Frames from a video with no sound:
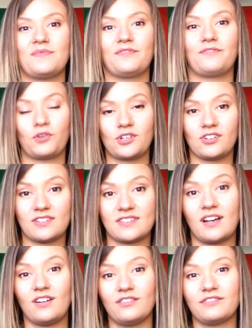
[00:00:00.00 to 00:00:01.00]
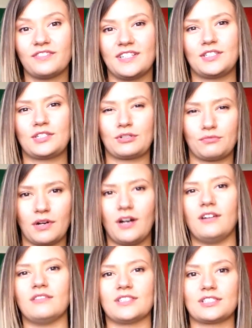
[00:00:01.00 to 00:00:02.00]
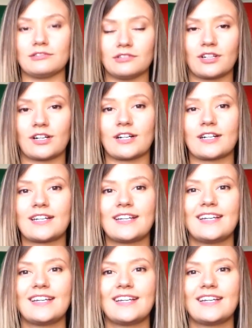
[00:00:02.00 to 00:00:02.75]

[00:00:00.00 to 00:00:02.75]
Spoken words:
for yourself and to grow and to learn.